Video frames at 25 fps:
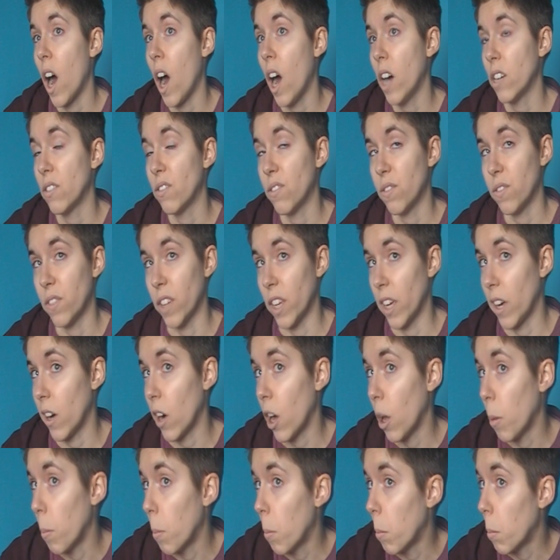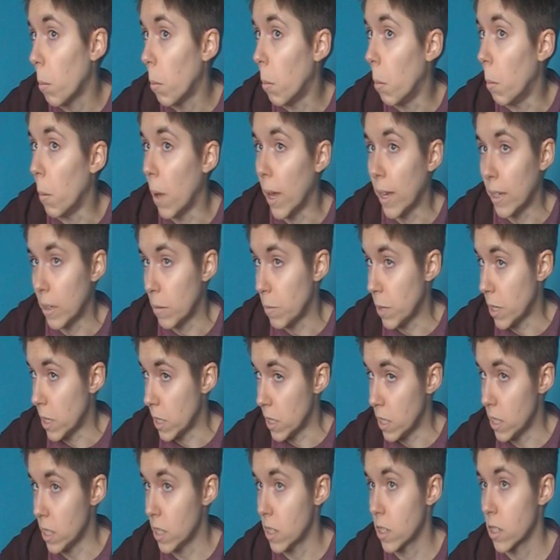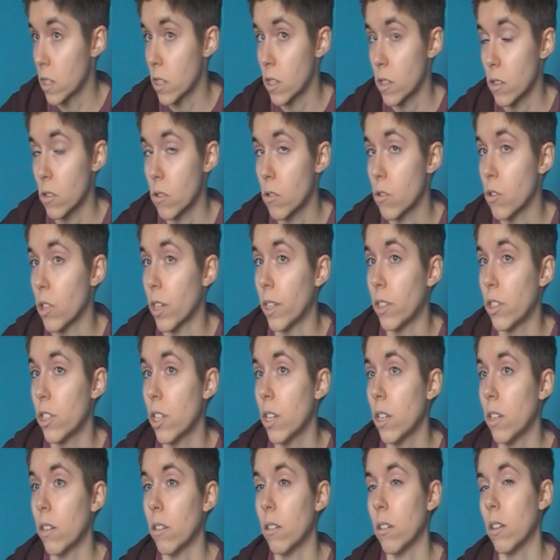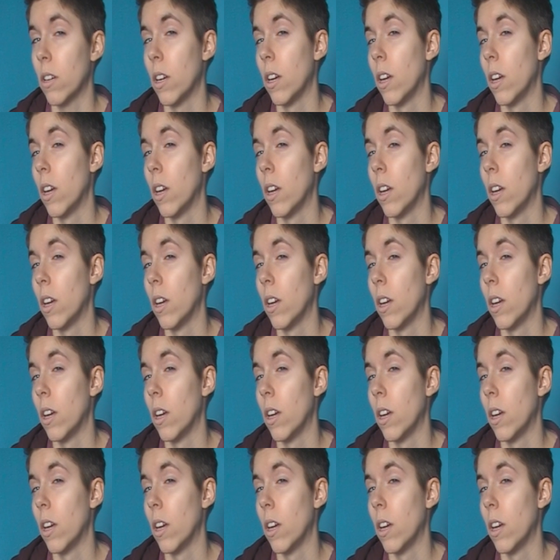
I think I'm maybe transgender.